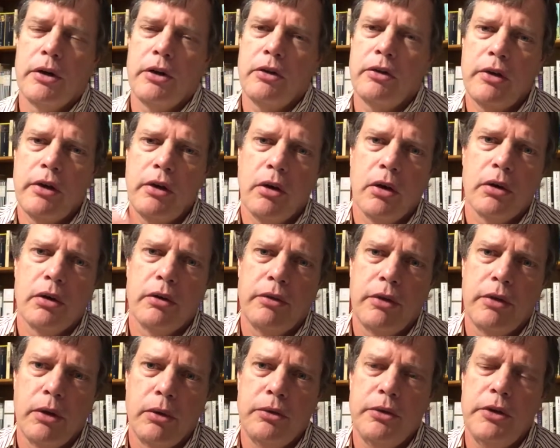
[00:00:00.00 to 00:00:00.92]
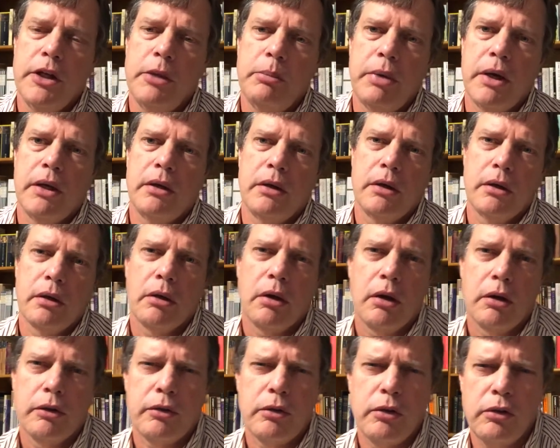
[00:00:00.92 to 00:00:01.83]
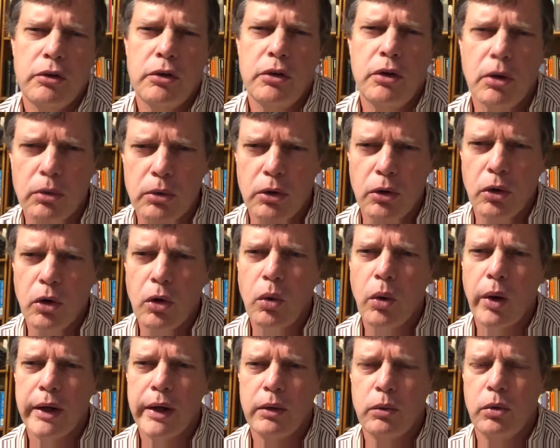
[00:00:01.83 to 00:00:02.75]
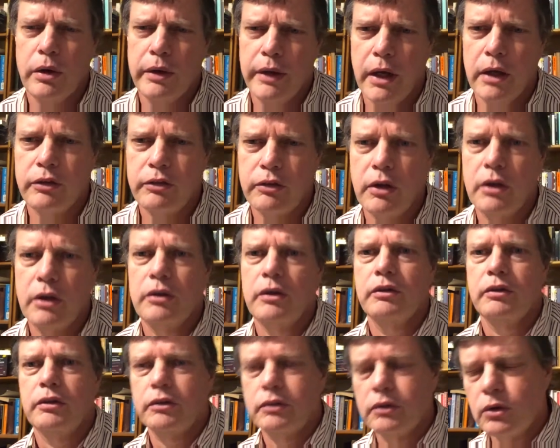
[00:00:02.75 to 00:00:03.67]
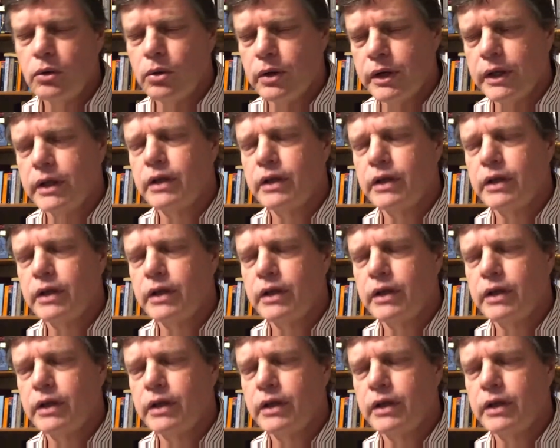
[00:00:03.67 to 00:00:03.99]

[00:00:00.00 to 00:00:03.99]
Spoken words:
You see all of those dependent clauses. You don't know quite where that sentence is going